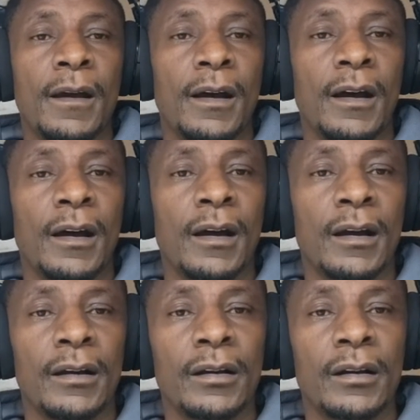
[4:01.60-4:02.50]
uh,
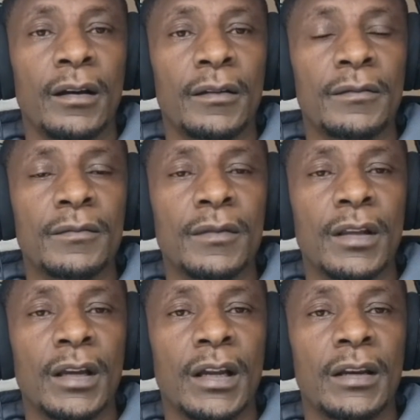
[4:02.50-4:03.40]

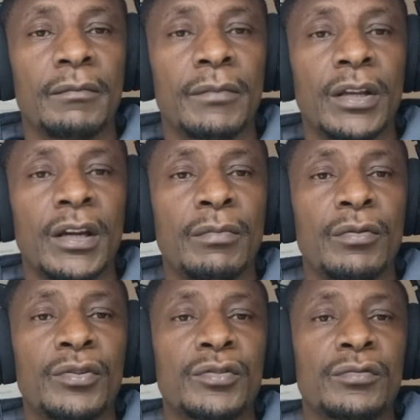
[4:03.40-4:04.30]
they can be
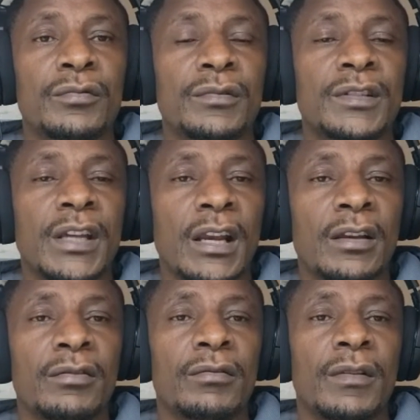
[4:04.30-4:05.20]
able to tell
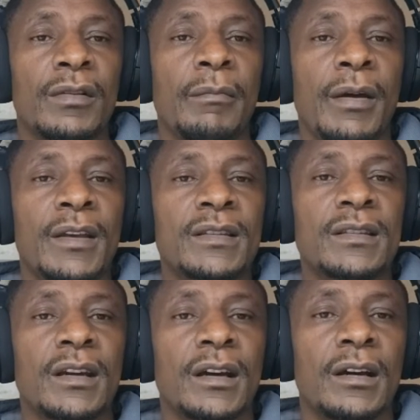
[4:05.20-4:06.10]
you the best